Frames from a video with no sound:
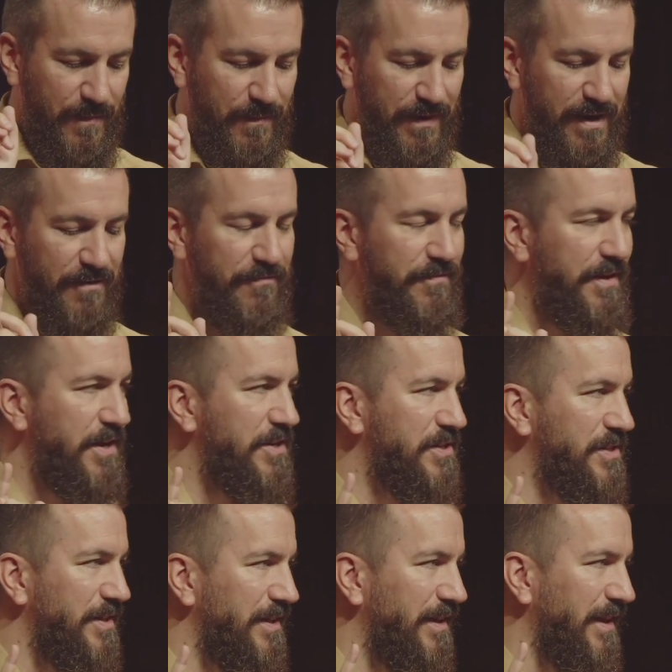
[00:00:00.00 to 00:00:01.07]
But if
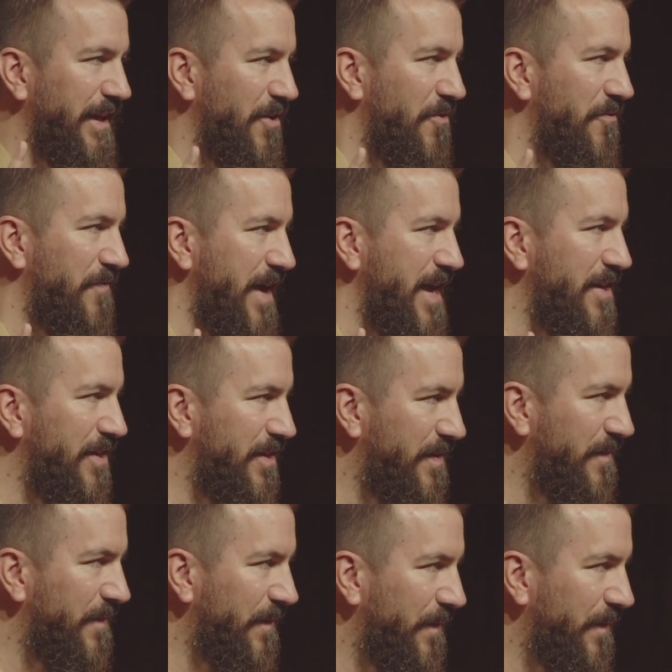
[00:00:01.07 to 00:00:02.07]
there's little faith,